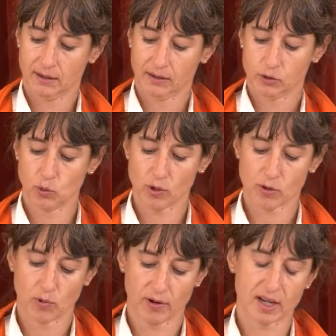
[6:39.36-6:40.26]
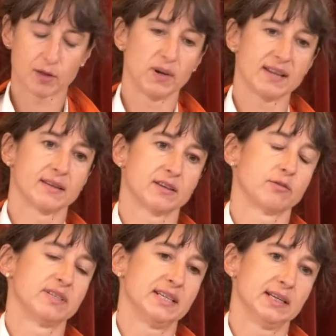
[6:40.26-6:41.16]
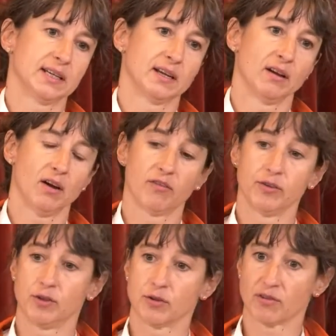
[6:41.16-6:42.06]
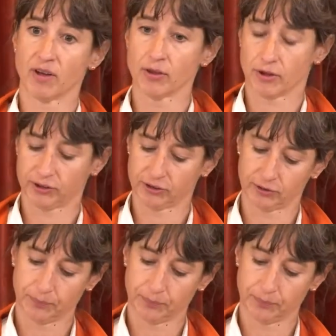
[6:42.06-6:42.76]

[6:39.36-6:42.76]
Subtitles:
towards more explicit critique of the views of others.